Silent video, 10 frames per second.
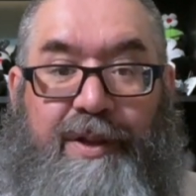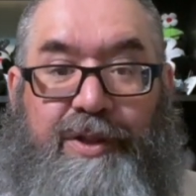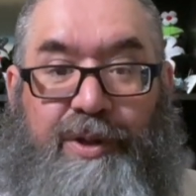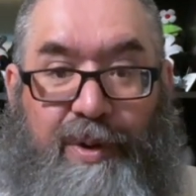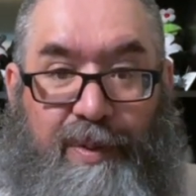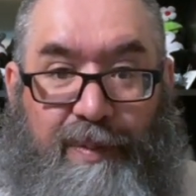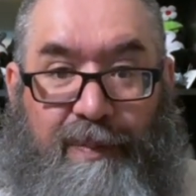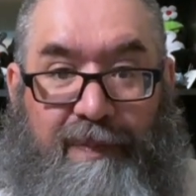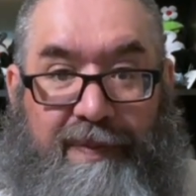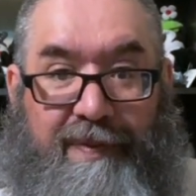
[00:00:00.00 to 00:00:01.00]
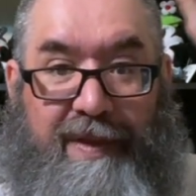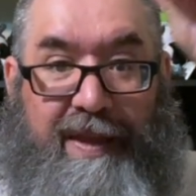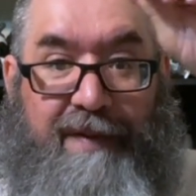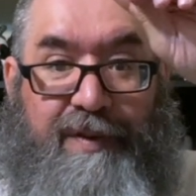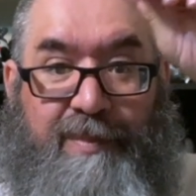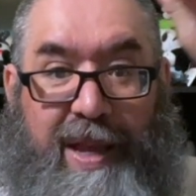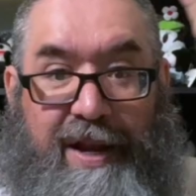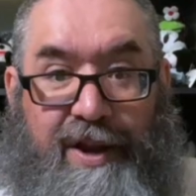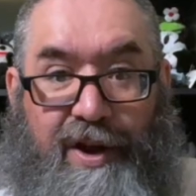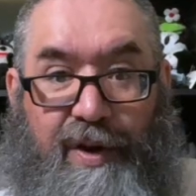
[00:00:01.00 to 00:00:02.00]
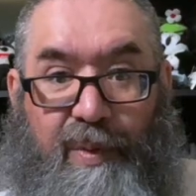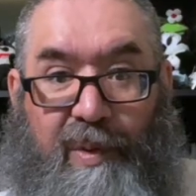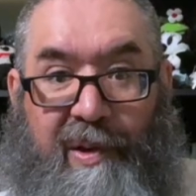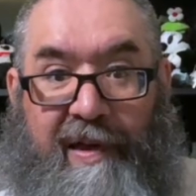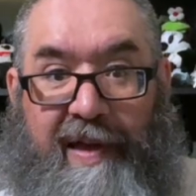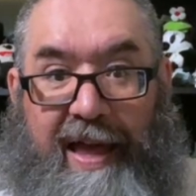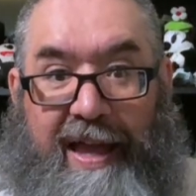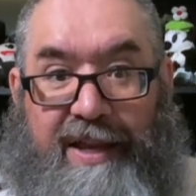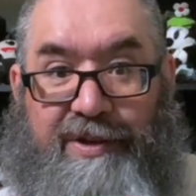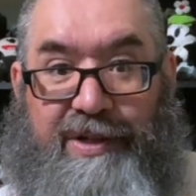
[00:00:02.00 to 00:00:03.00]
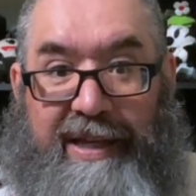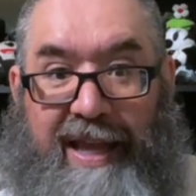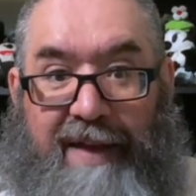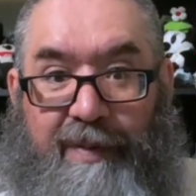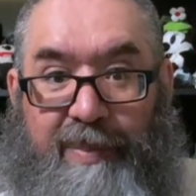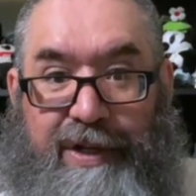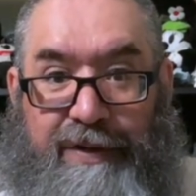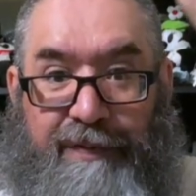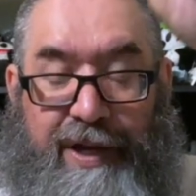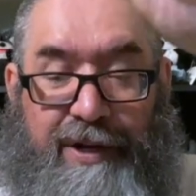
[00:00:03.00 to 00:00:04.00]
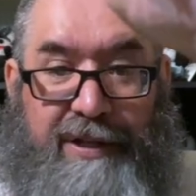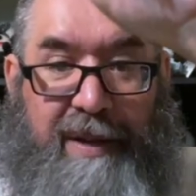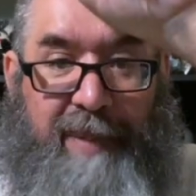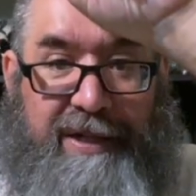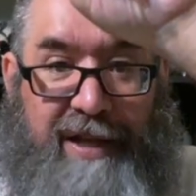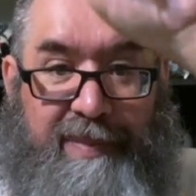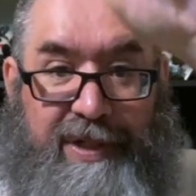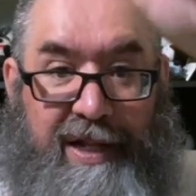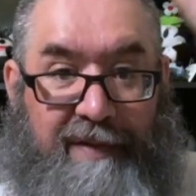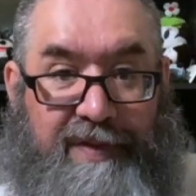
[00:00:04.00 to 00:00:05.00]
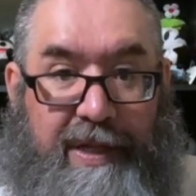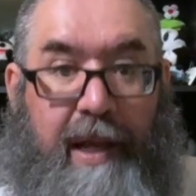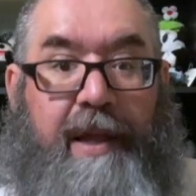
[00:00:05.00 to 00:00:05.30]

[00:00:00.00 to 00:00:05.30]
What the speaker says: So, if you may know, I usually have a bunch of figures on my top shelves.